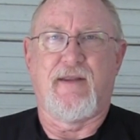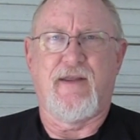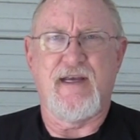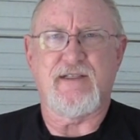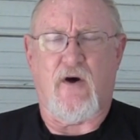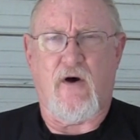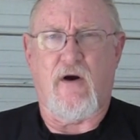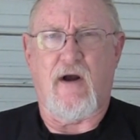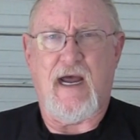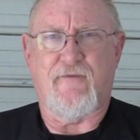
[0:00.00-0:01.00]
These
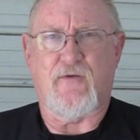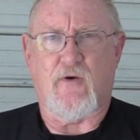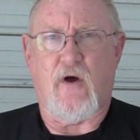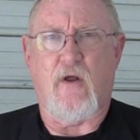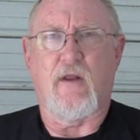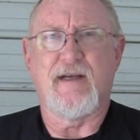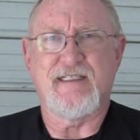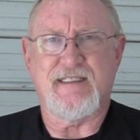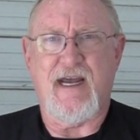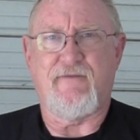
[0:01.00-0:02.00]
are, after all,
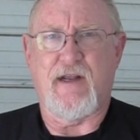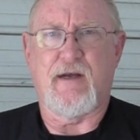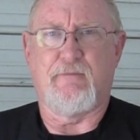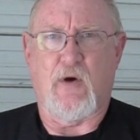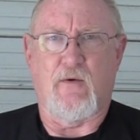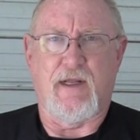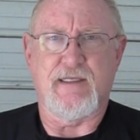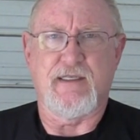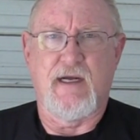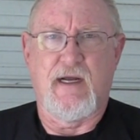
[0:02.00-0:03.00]
safety
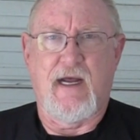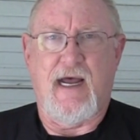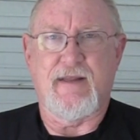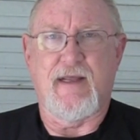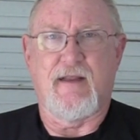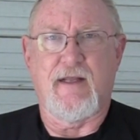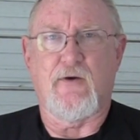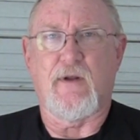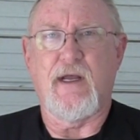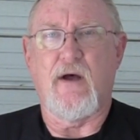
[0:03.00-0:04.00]
components, and they
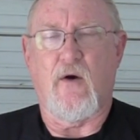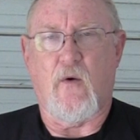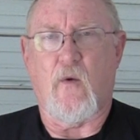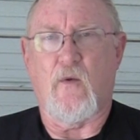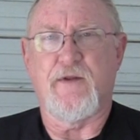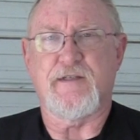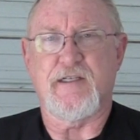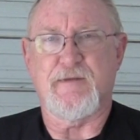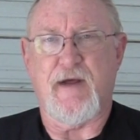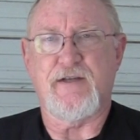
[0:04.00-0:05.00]
literally hold the
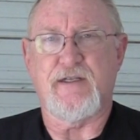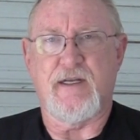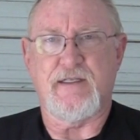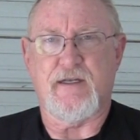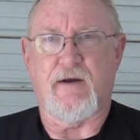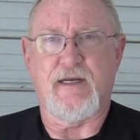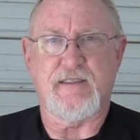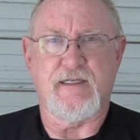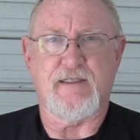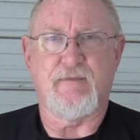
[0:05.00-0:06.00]
suspension and steering
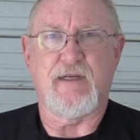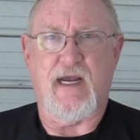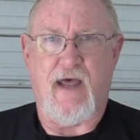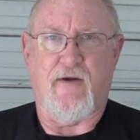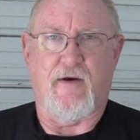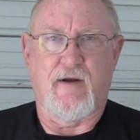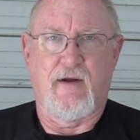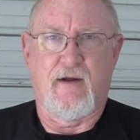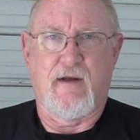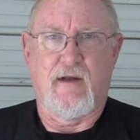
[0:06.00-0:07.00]
system together,
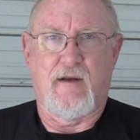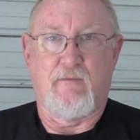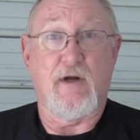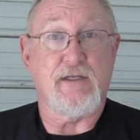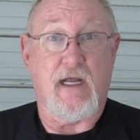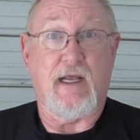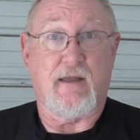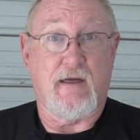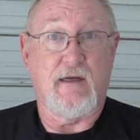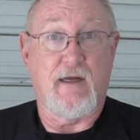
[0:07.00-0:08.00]
much like
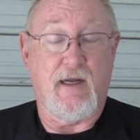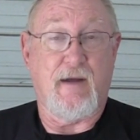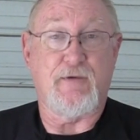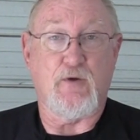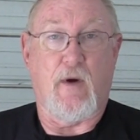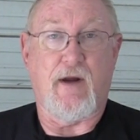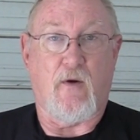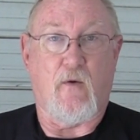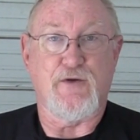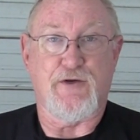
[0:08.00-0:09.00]
the hip joint
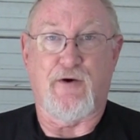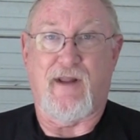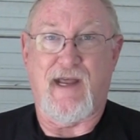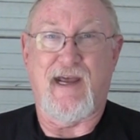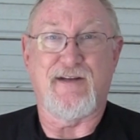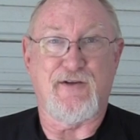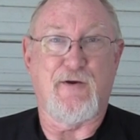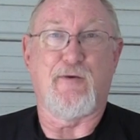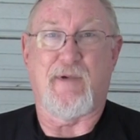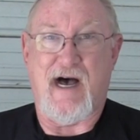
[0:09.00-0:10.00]
holds your leg to
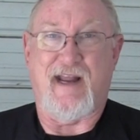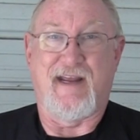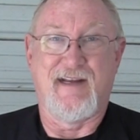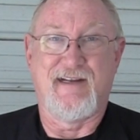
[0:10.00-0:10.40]
your body.